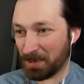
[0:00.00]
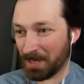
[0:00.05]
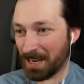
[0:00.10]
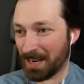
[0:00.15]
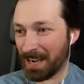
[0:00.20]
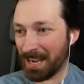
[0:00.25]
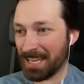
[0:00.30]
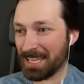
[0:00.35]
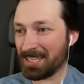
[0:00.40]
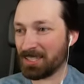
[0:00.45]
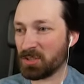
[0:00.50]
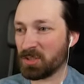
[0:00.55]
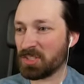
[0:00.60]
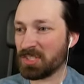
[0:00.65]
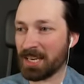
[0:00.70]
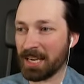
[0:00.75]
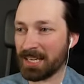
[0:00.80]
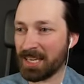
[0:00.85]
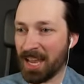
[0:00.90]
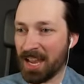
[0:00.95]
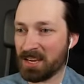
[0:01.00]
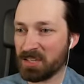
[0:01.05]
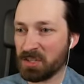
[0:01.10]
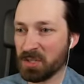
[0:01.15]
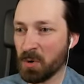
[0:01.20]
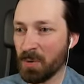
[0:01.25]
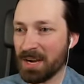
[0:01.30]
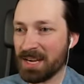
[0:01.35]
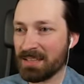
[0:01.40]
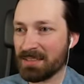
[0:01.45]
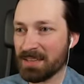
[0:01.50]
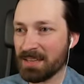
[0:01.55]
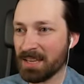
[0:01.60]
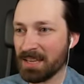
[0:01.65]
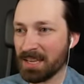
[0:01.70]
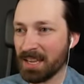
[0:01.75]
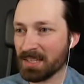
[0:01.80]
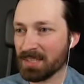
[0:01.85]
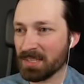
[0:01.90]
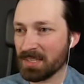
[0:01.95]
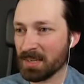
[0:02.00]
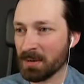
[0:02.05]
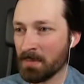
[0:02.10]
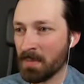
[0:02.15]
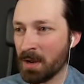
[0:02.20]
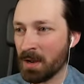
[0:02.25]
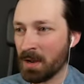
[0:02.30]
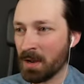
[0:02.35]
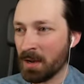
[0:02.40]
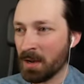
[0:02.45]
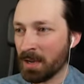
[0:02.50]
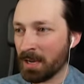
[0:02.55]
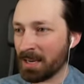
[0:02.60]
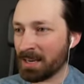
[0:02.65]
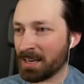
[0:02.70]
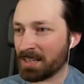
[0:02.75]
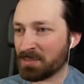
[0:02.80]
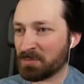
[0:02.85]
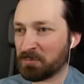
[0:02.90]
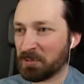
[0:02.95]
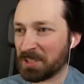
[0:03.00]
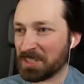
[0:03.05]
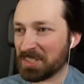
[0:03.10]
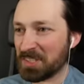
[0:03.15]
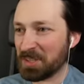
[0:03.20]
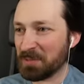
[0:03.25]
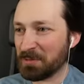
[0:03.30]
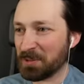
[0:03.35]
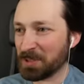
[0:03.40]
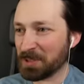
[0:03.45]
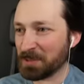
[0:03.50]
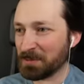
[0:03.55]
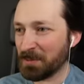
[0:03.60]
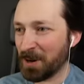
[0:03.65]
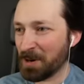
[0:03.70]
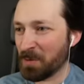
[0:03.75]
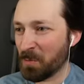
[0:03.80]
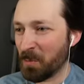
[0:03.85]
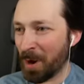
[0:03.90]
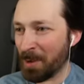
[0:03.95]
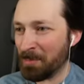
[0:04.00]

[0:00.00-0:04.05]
but I can't do anything against him. It's really difficult to find